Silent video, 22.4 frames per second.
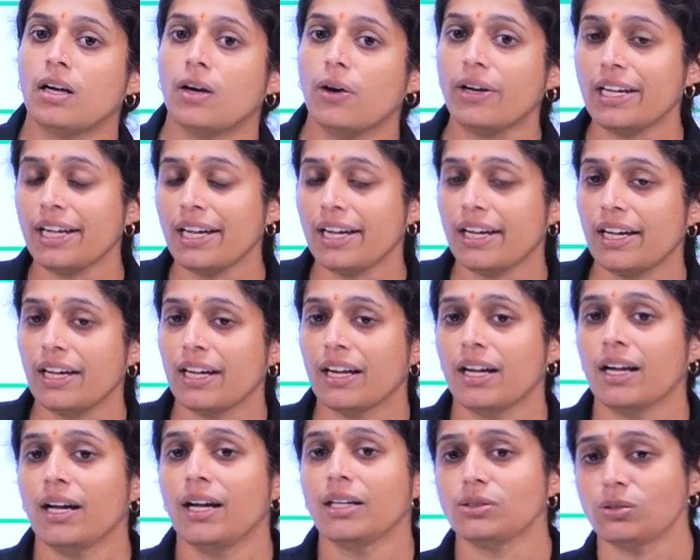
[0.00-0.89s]
okay.
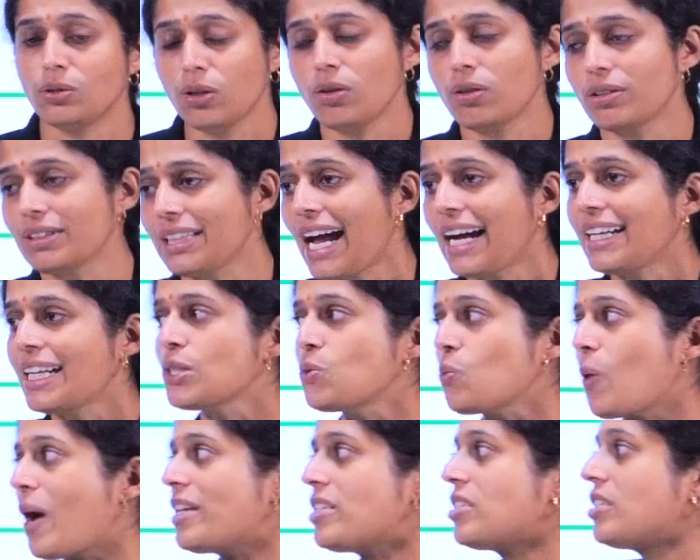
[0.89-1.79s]
So, that
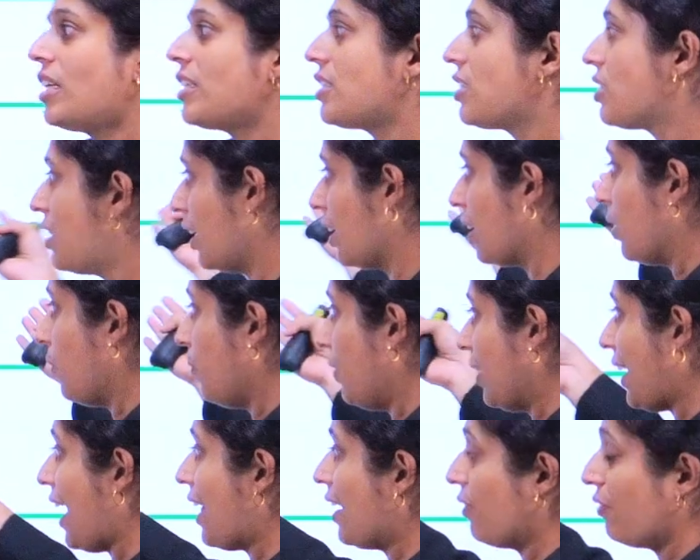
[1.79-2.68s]
is one such thing
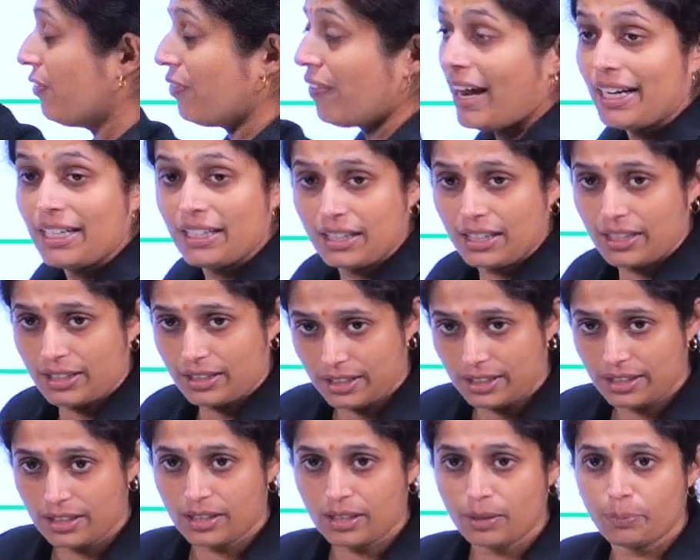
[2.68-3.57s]
we can find
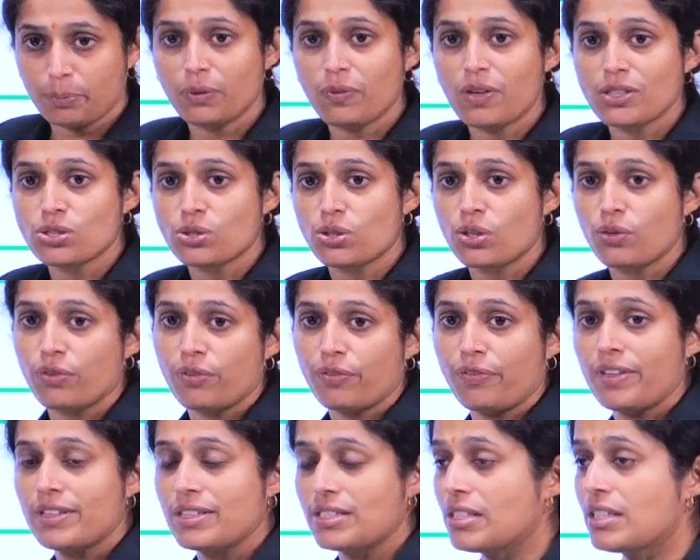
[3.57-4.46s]
under prevention of
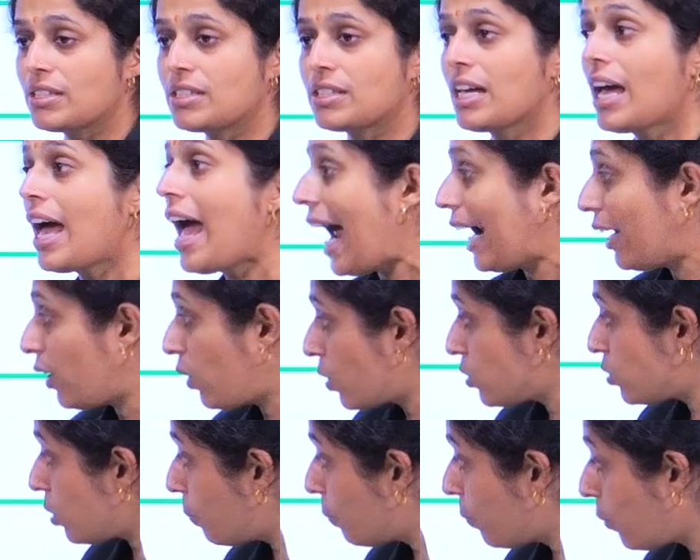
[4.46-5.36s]
offences. And
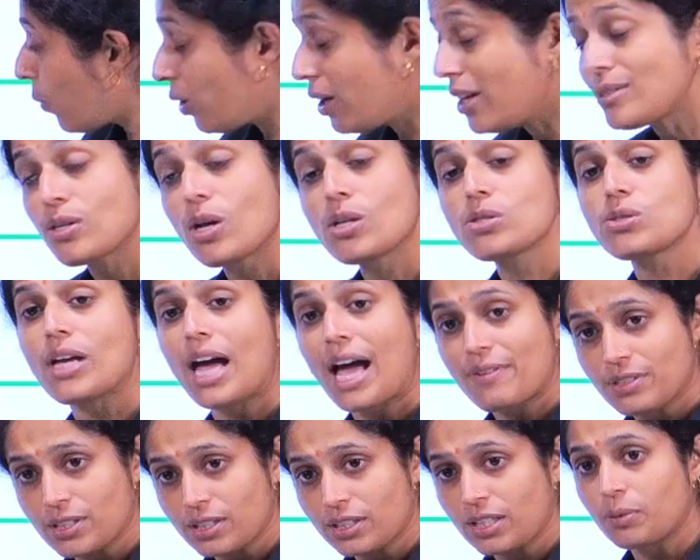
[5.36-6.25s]
also police also
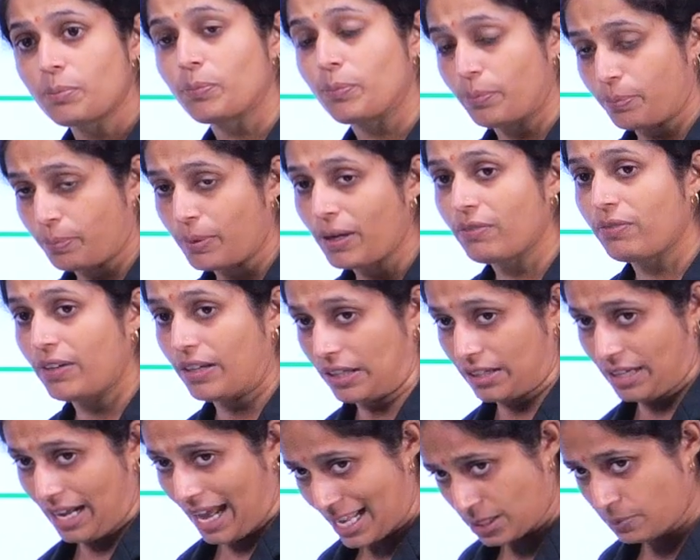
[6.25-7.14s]
have certain
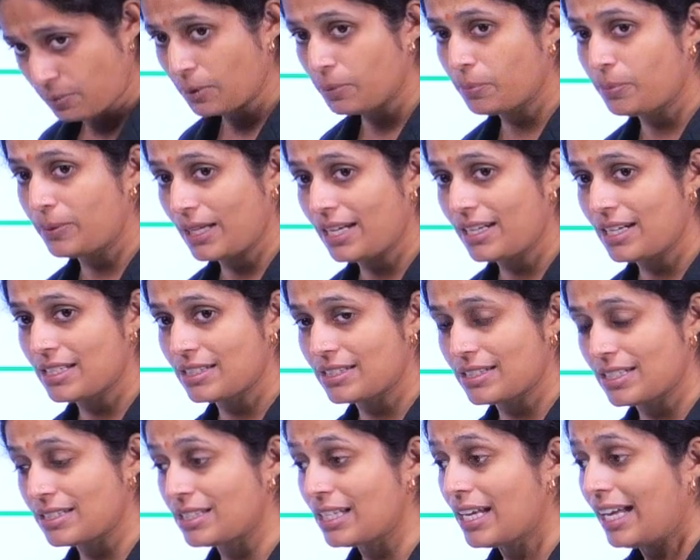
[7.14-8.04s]
power as per
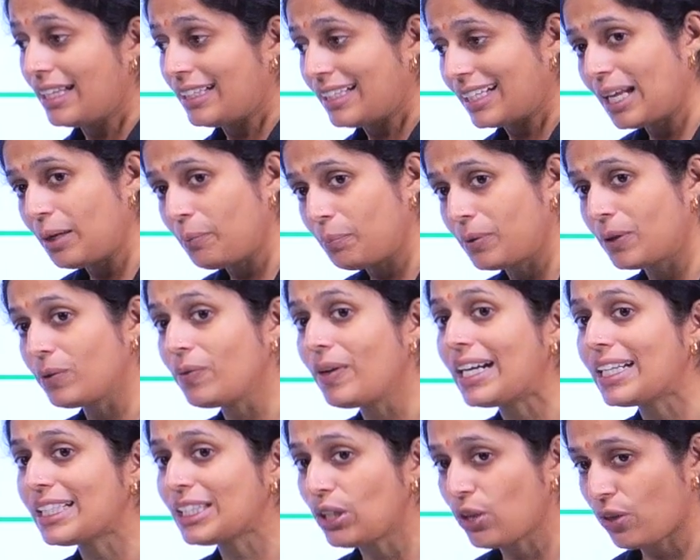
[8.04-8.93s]
BNSS, they can
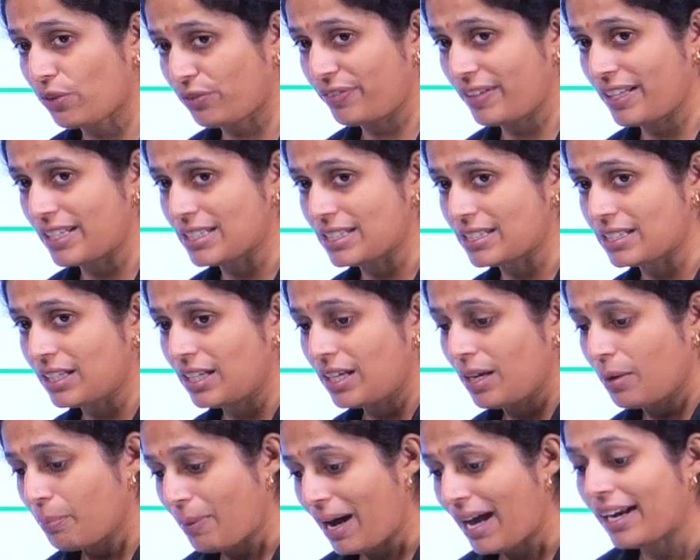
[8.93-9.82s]
prevent the offence
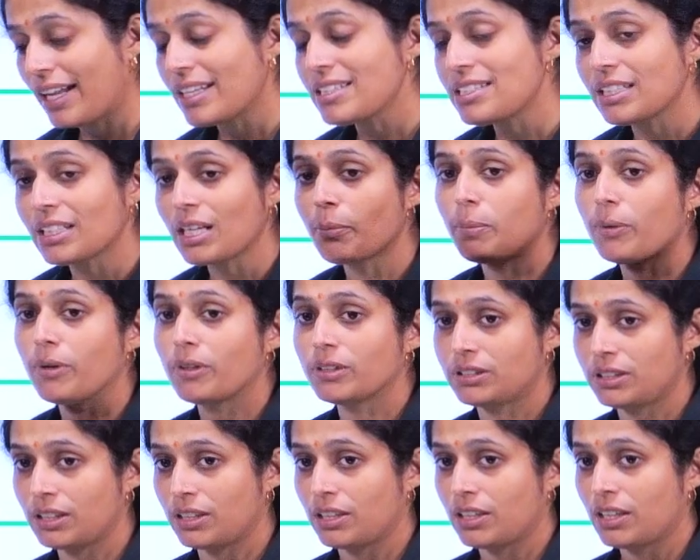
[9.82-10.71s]
by arresting a
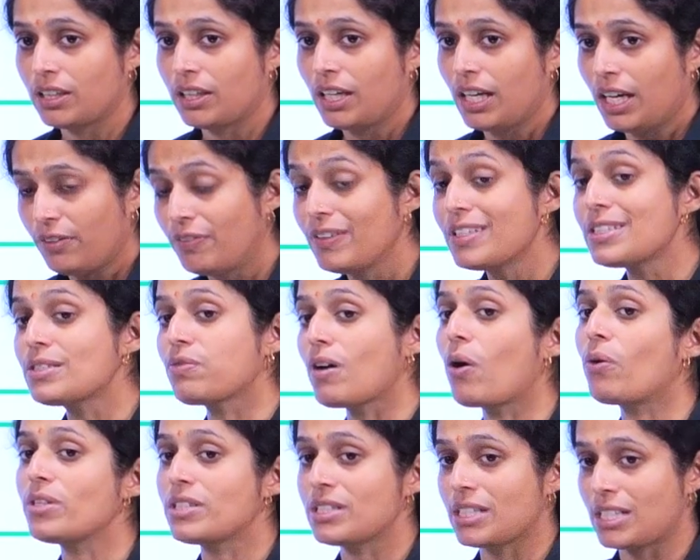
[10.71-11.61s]
person if he is
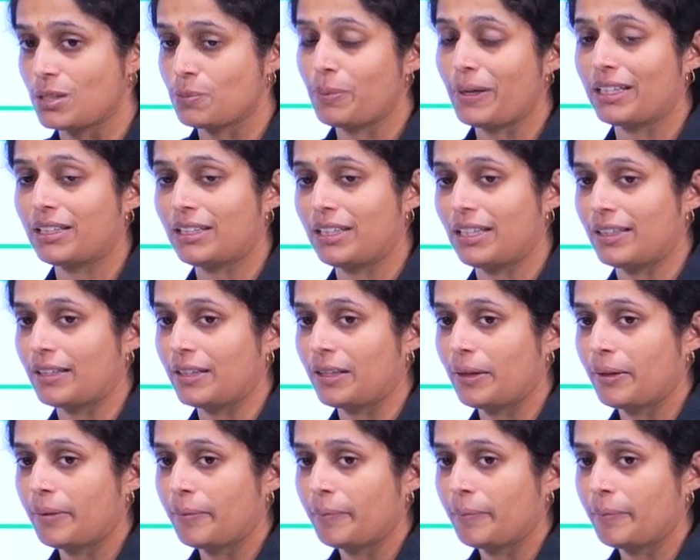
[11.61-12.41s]
found suspected.